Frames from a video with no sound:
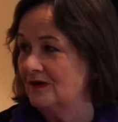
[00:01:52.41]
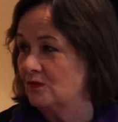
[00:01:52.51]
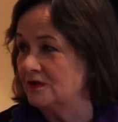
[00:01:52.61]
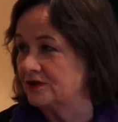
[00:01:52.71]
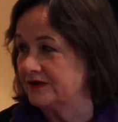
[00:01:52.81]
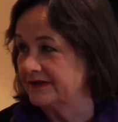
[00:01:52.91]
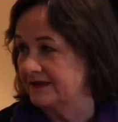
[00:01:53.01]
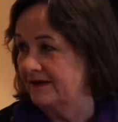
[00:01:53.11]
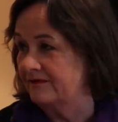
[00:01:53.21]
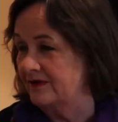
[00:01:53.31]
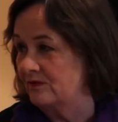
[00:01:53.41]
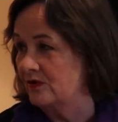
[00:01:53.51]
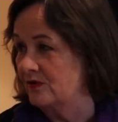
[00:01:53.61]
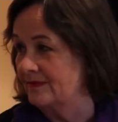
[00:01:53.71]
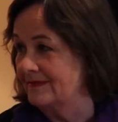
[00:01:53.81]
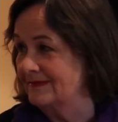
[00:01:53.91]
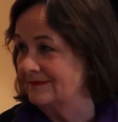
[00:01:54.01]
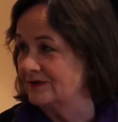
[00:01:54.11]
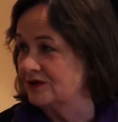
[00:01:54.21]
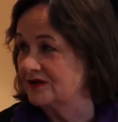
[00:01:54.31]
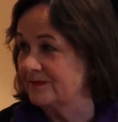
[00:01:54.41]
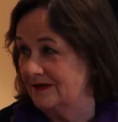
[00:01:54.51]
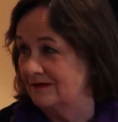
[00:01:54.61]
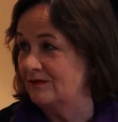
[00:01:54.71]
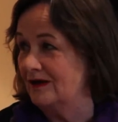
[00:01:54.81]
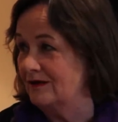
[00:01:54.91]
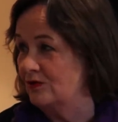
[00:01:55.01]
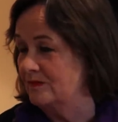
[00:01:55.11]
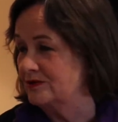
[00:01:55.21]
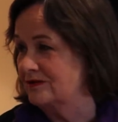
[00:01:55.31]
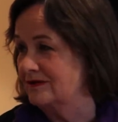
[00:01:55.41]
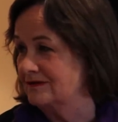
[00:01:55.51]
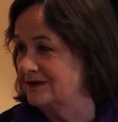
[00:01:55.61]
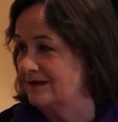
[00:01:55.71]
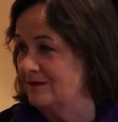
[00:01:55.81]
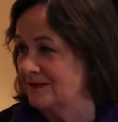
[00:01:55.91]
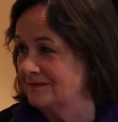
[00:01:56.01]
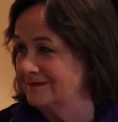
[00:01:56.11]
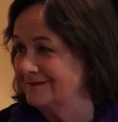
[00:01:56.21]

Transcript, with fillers: which is in every room, which has been a great help during the summer.